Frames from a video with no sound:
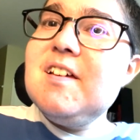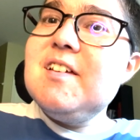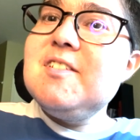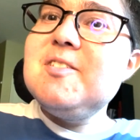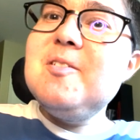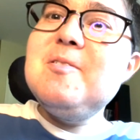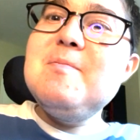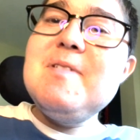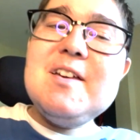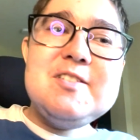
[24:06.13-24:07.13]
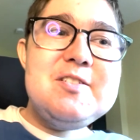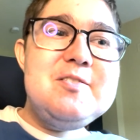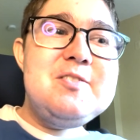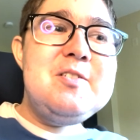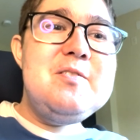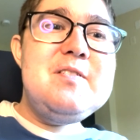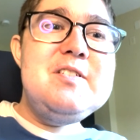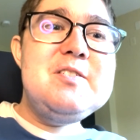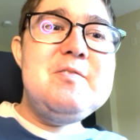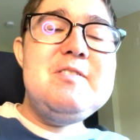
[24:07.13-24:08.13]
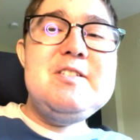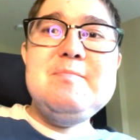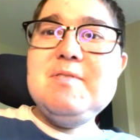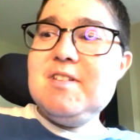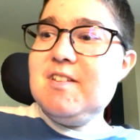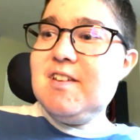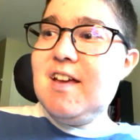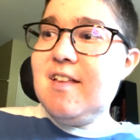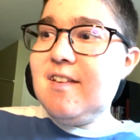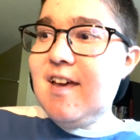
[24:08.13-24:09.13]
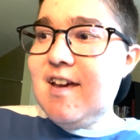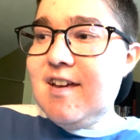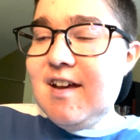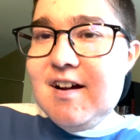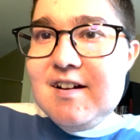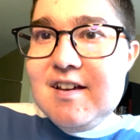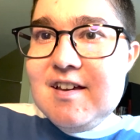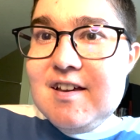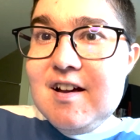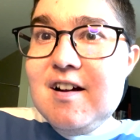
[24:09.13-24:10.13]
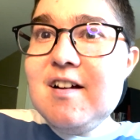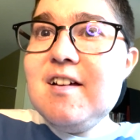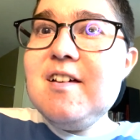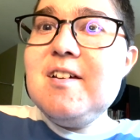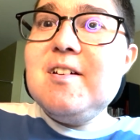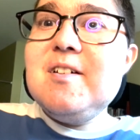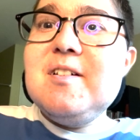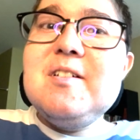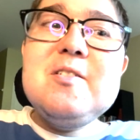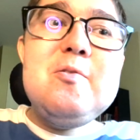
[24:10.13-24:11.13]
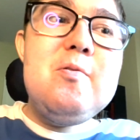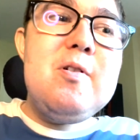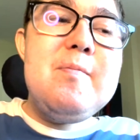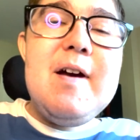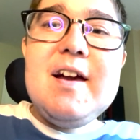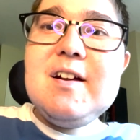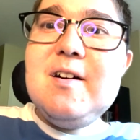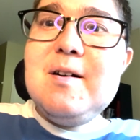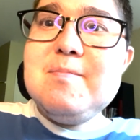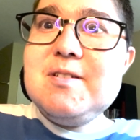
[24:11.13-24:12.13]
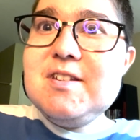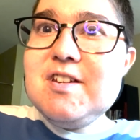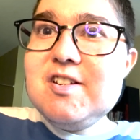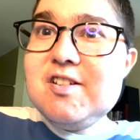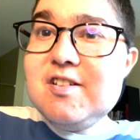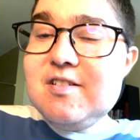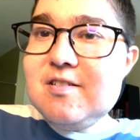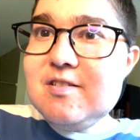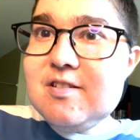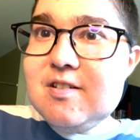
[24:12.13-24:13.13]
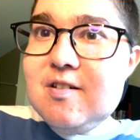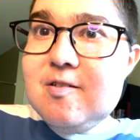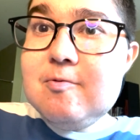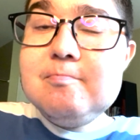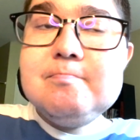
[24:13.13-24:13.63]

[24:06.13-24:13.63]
So, um, yeah, so, so there is going to be a, a, uh, a, a uh, quarterback competition, so.